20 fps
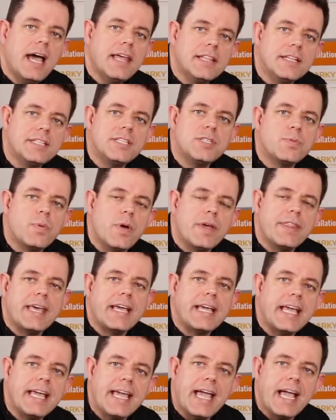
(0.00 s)
and this is where
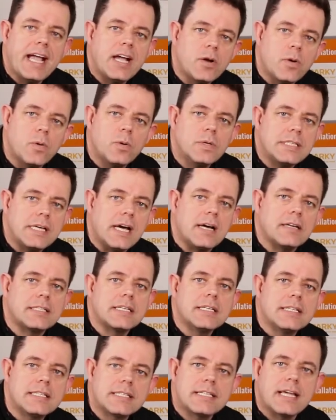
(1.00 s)
they can get caught out
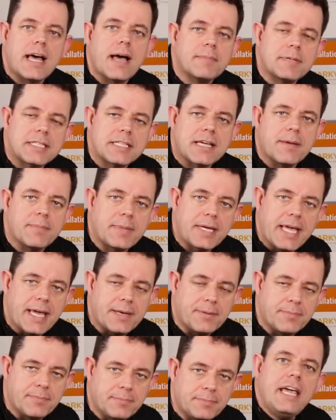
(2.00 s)
time and time
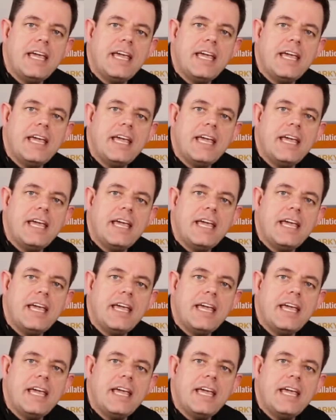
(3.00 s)
again.